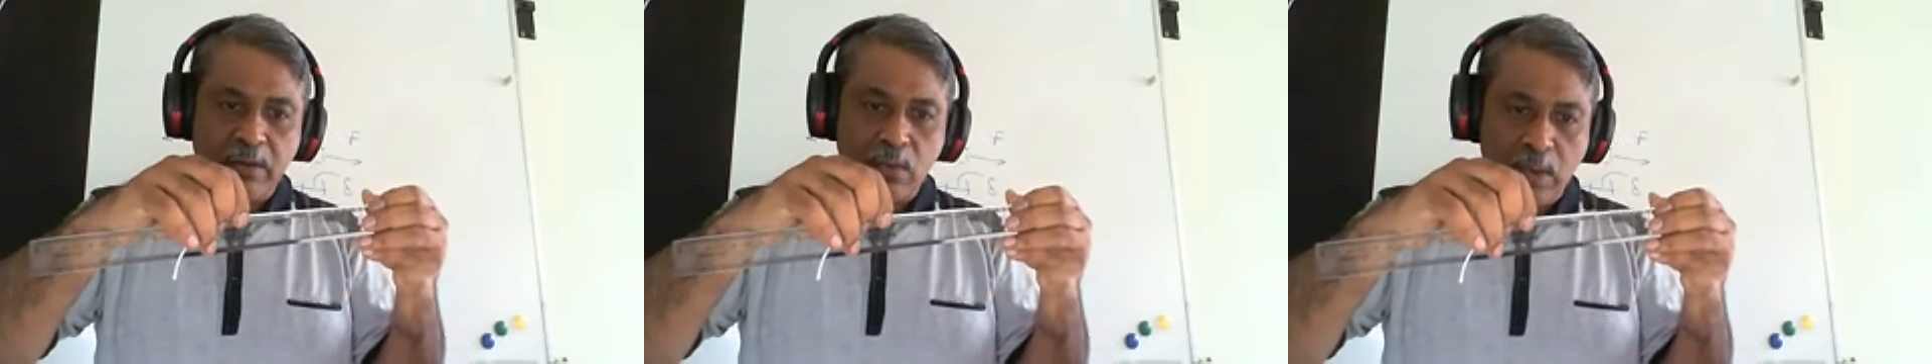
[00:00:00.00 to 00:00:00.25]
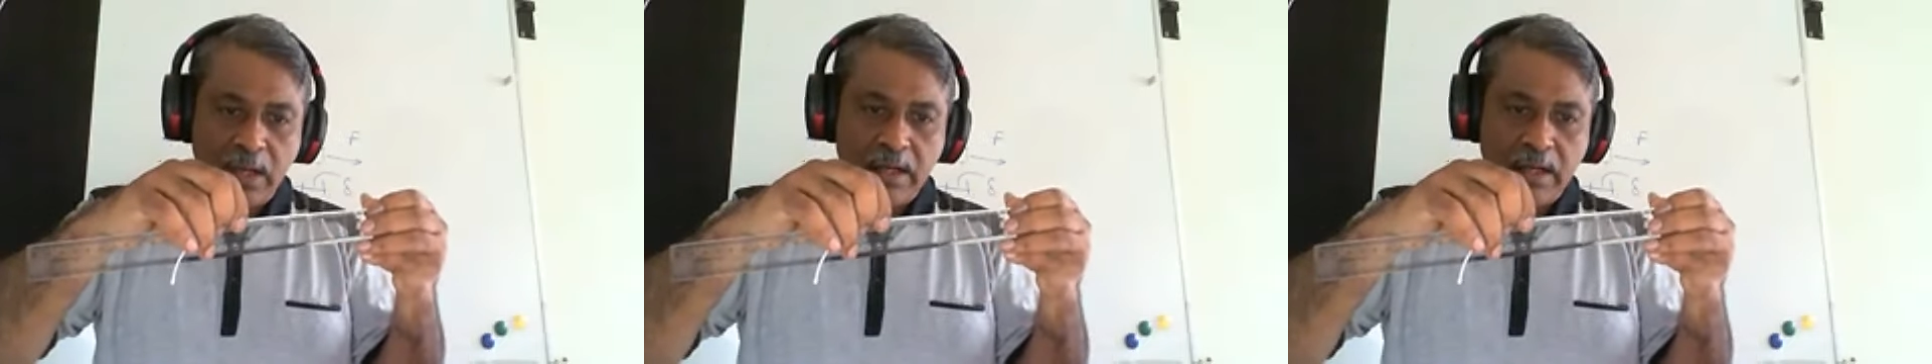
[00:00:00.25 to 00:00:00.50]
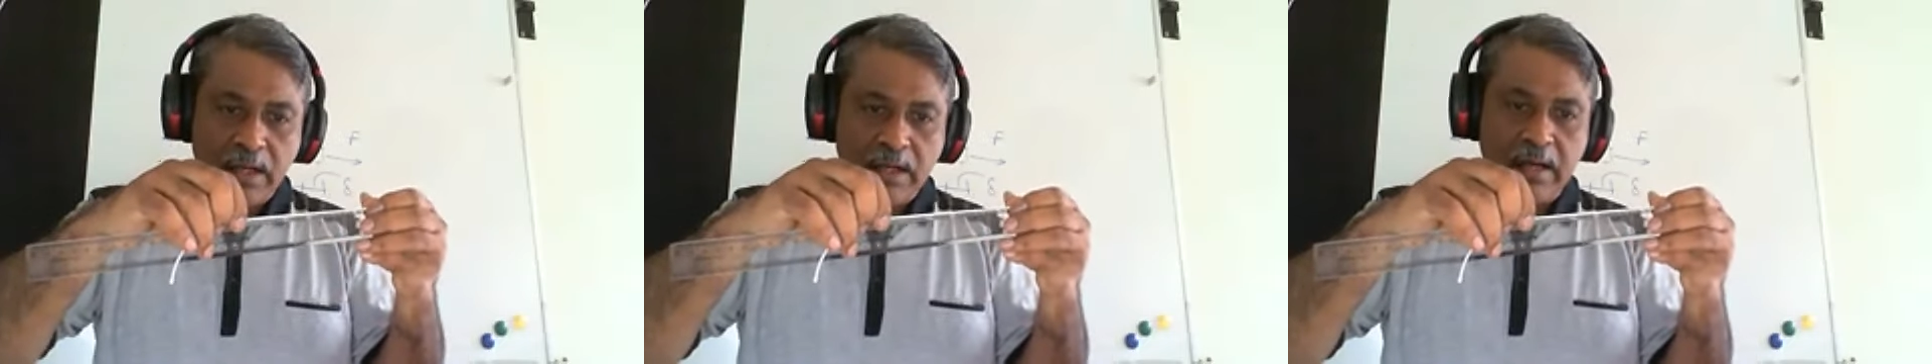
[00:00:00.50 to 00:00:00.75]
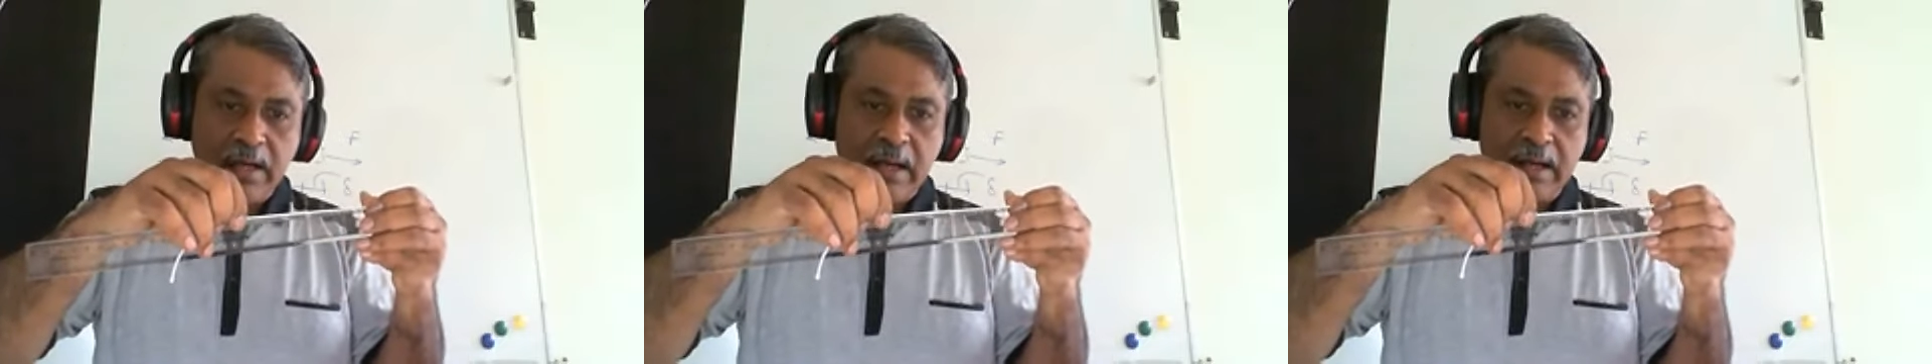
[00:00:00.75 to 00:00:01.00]
one
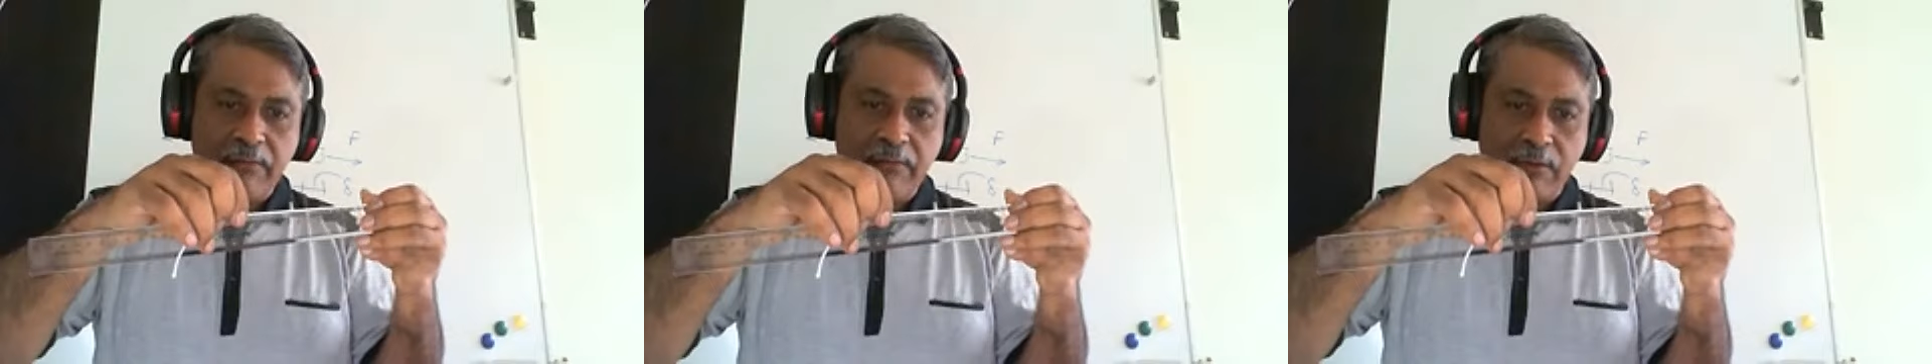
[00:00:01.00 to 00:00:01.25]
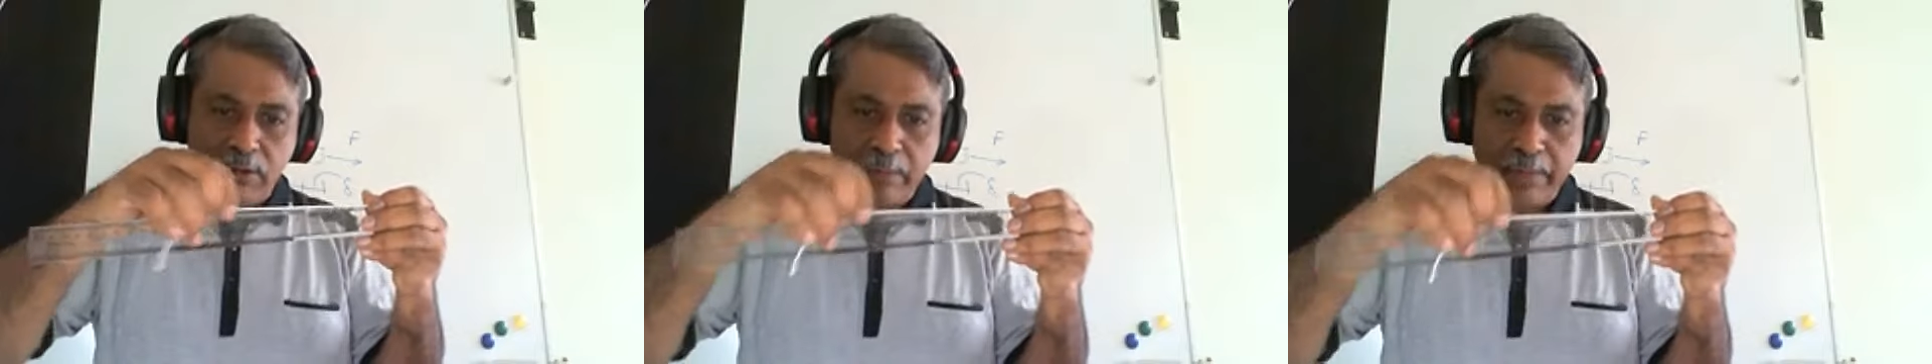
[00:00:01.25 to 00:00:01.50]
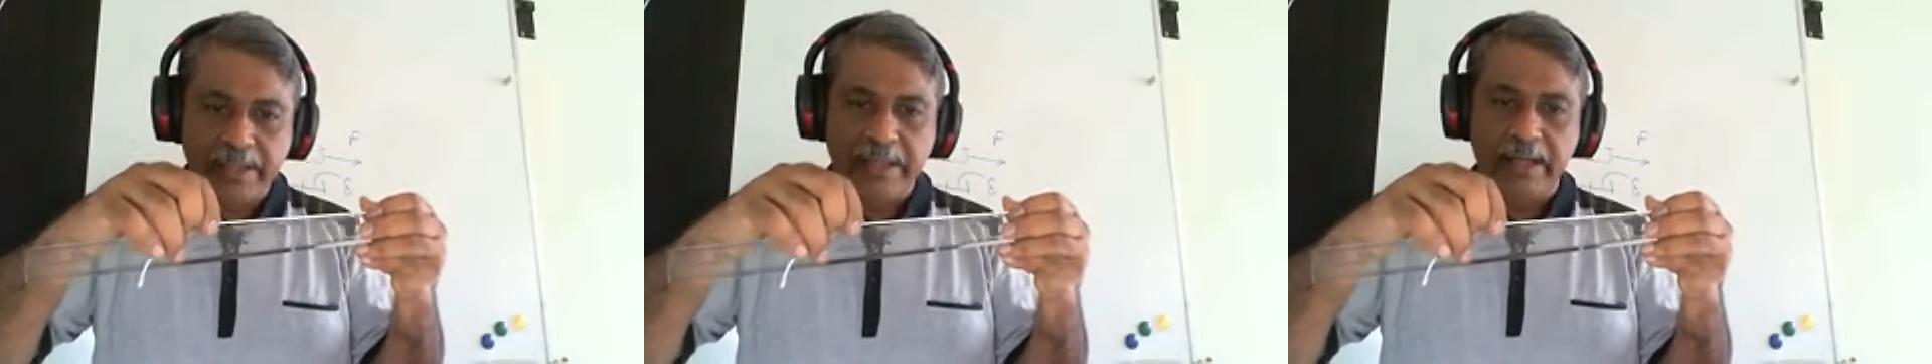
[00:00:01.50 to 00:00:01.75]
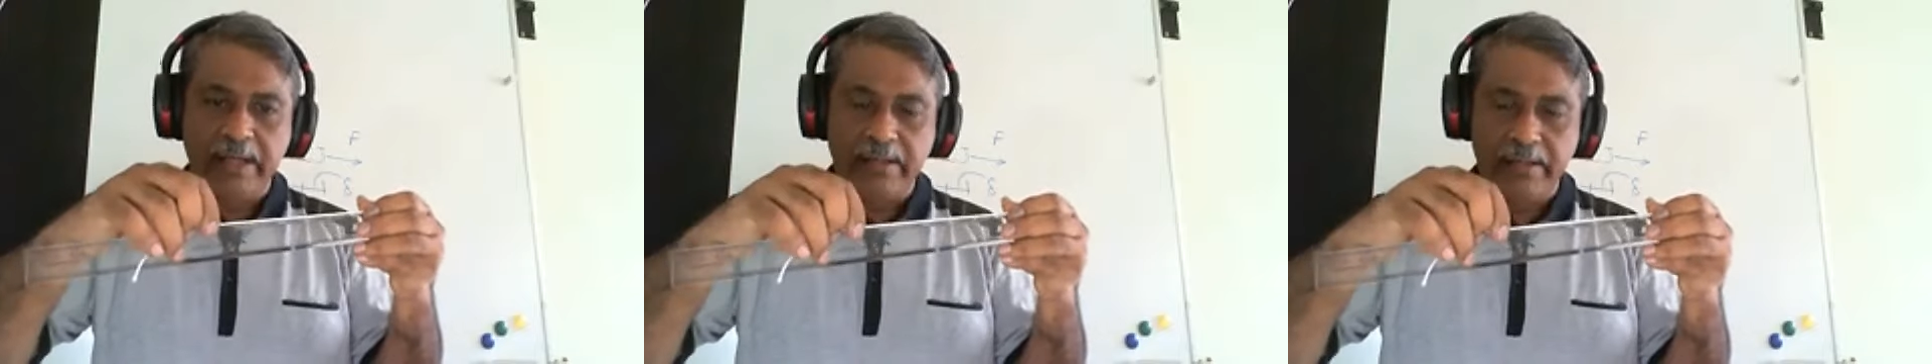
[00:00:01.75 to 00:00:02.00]
followed by the
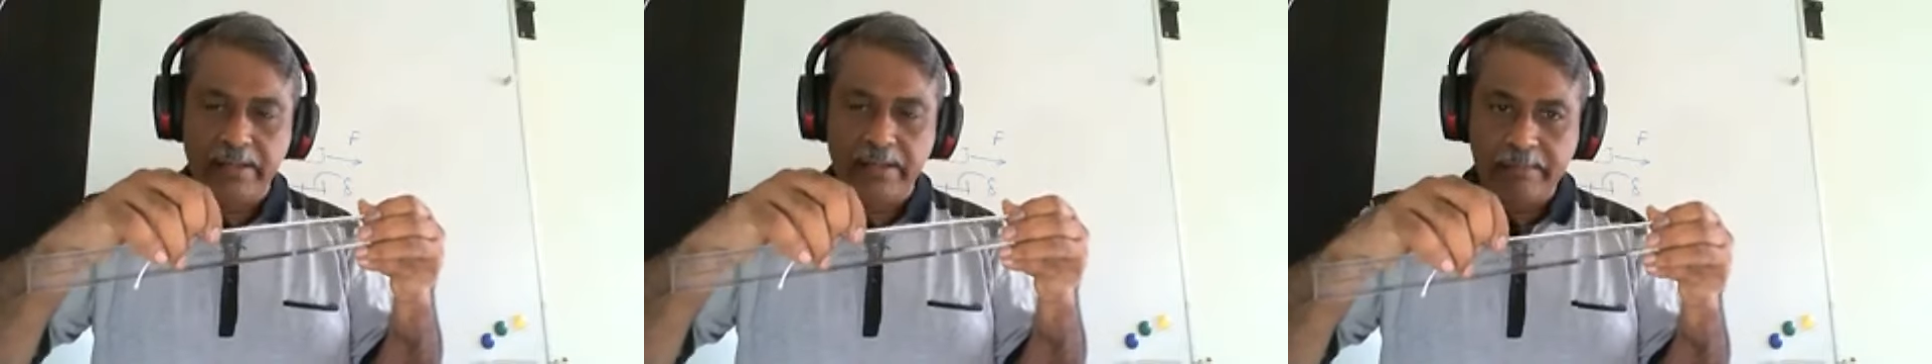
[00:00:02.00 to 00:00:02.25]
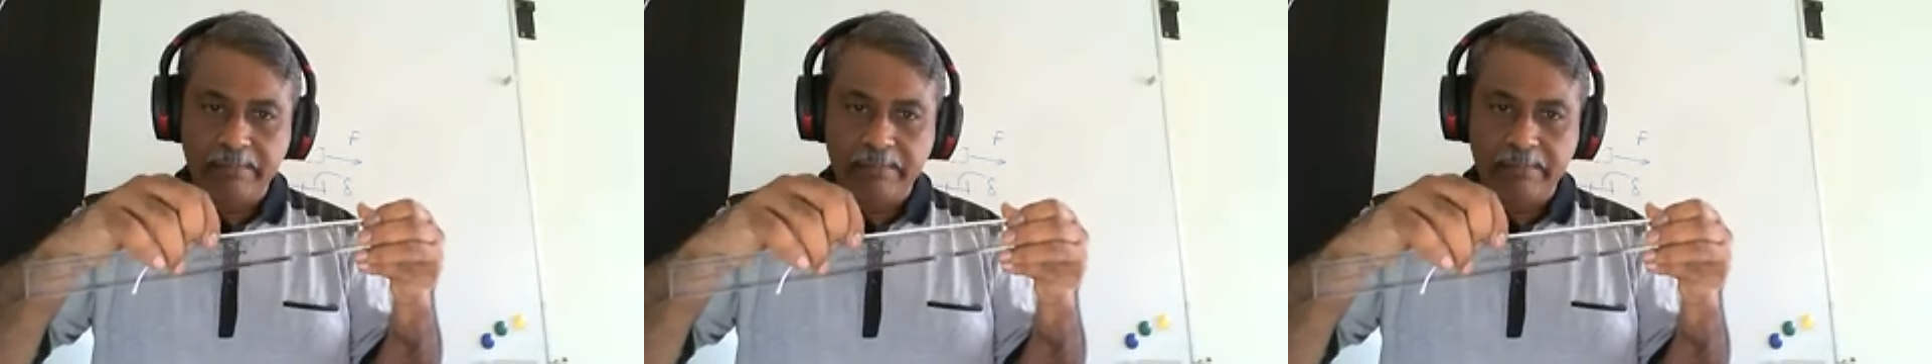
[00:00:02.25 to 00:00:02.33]
other,